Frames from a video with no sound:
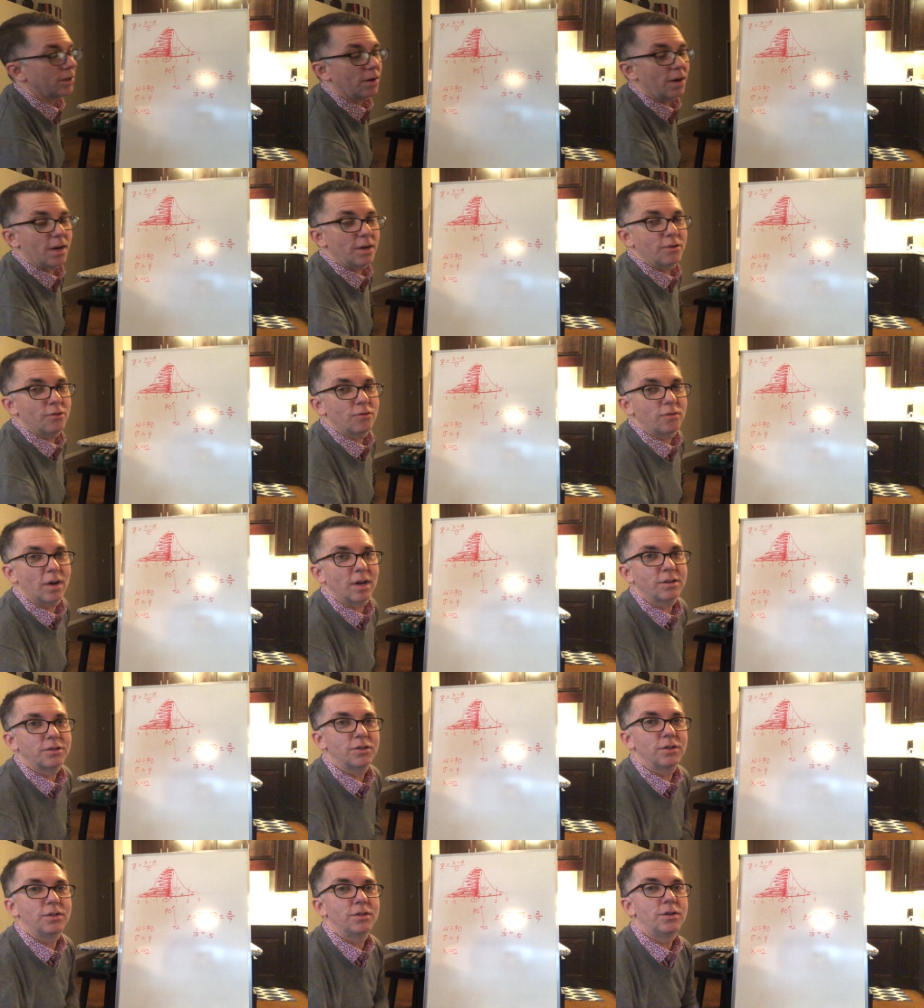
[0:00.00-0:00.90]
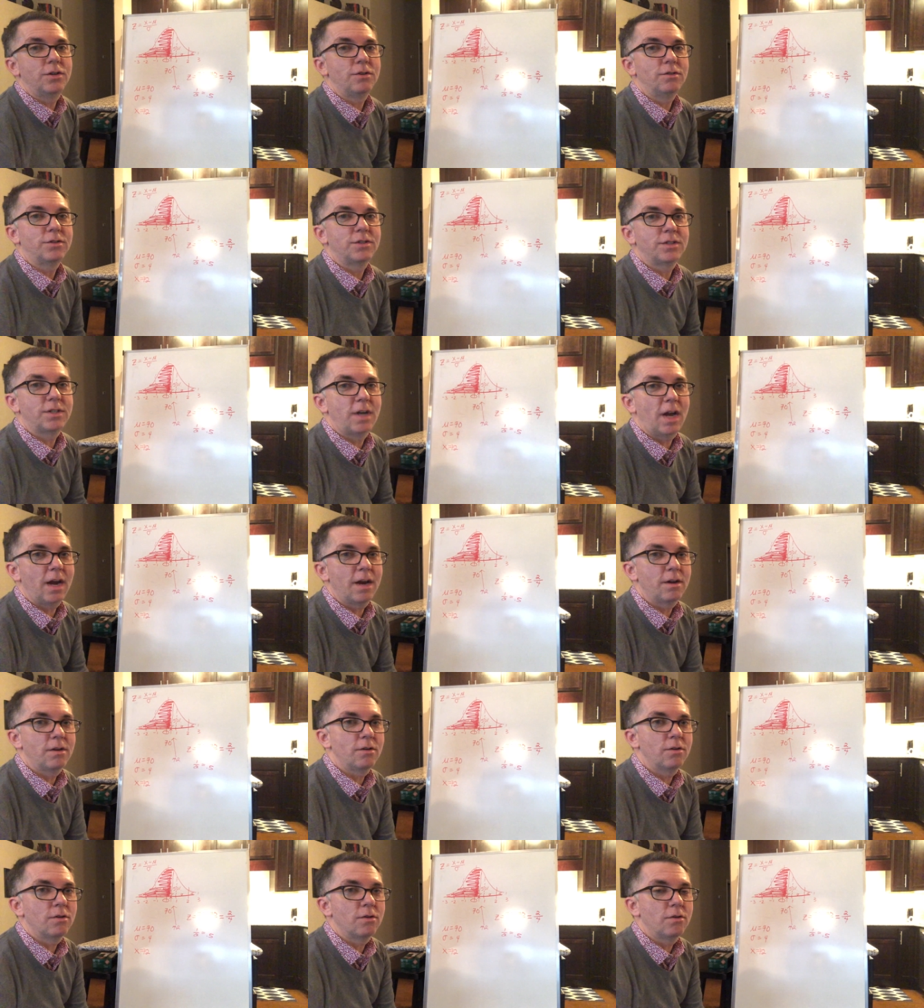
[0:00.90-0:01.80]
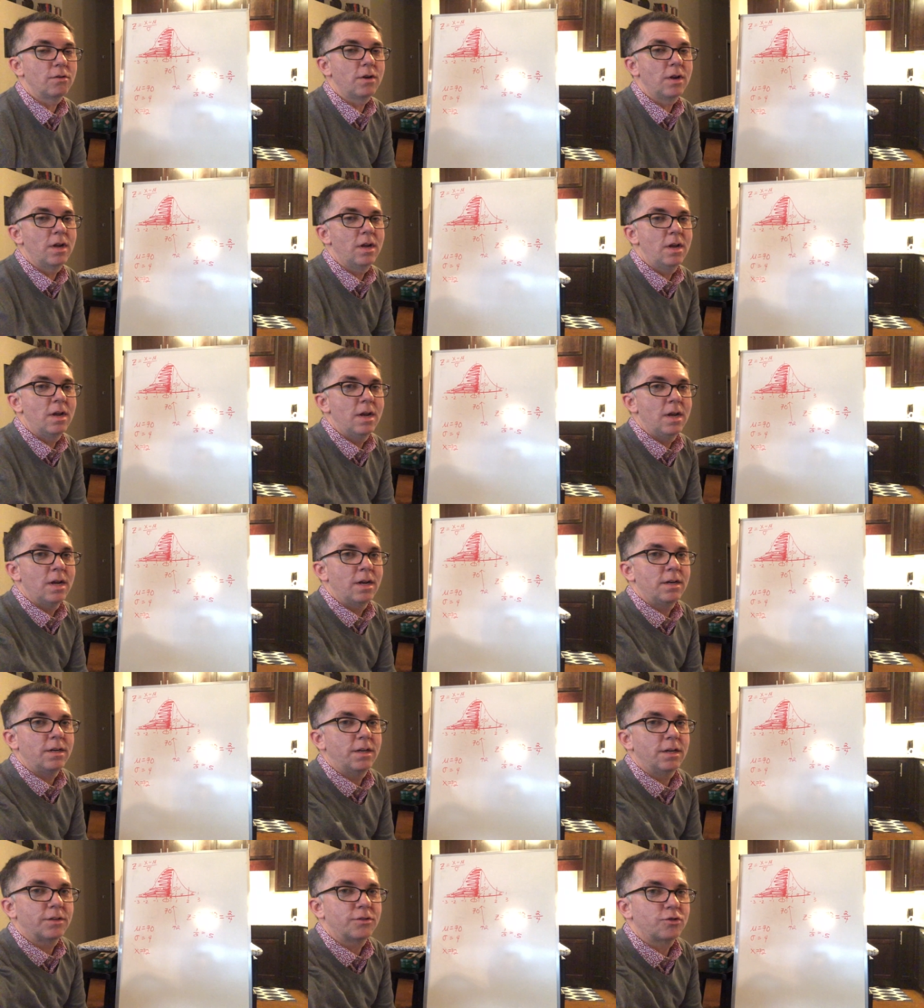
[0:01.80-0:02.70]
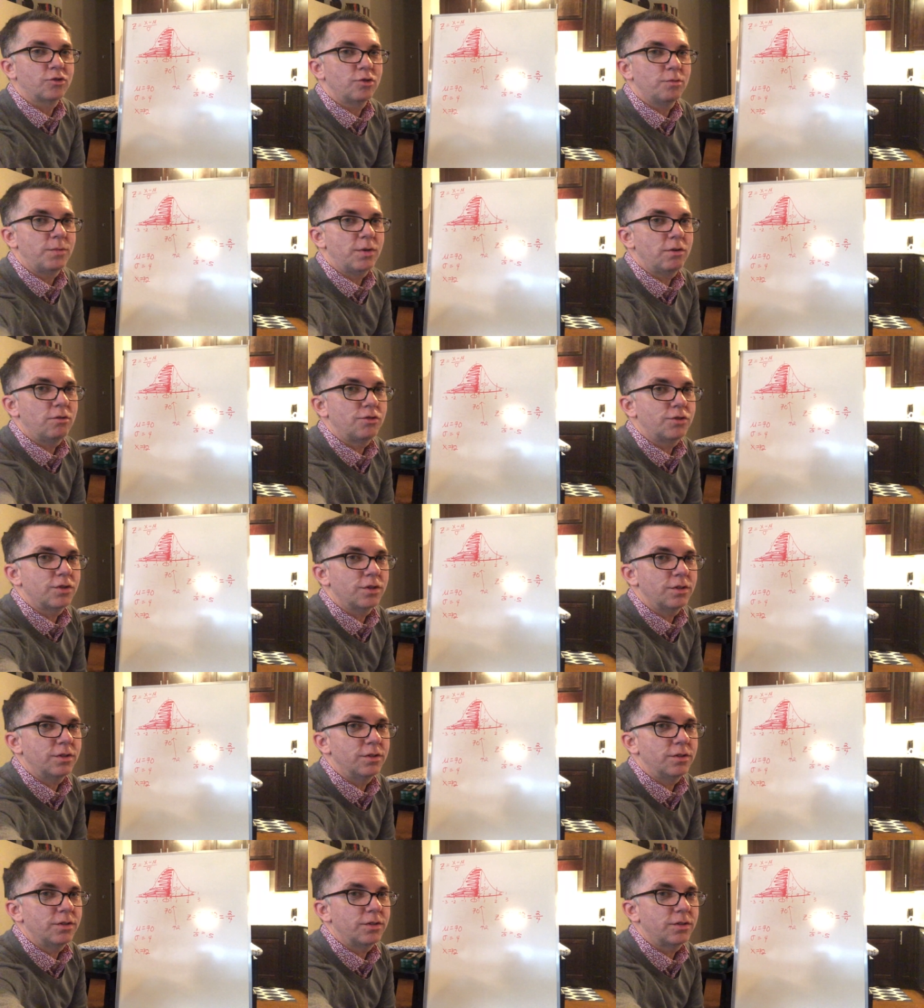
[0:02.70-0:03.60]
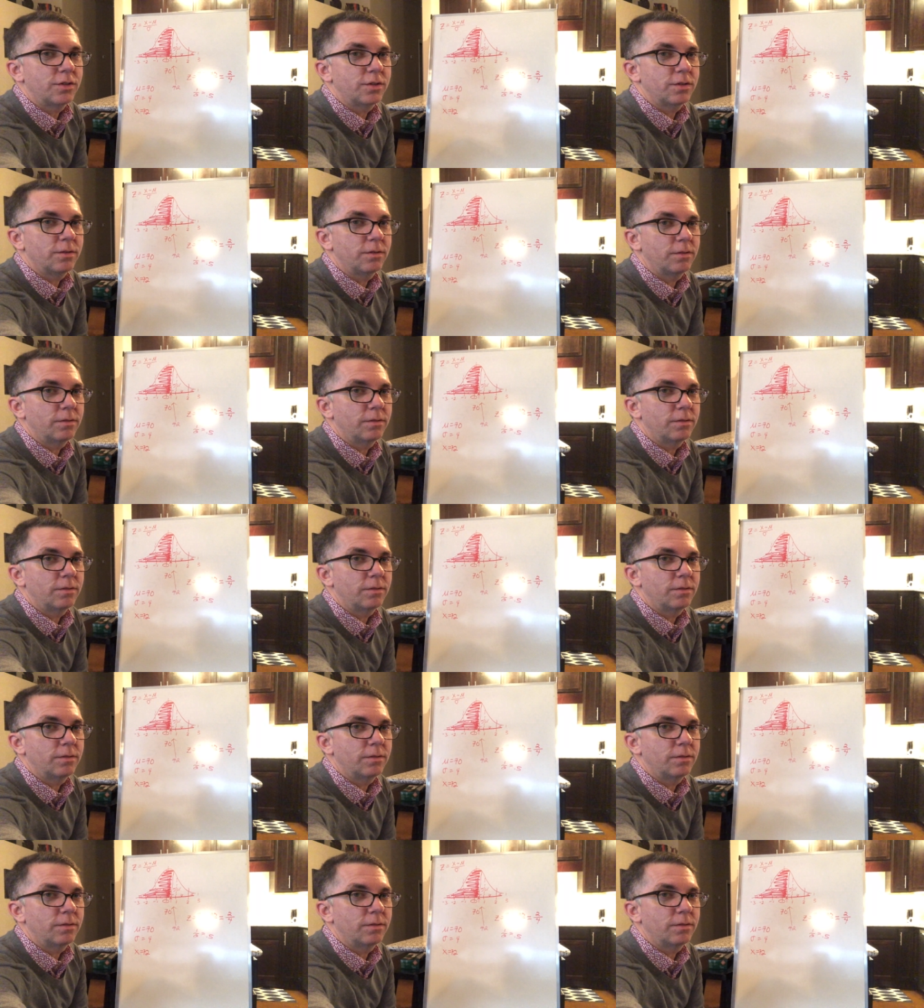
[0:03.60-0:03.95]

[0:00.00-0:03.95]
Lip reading: our introduction to standard distributions.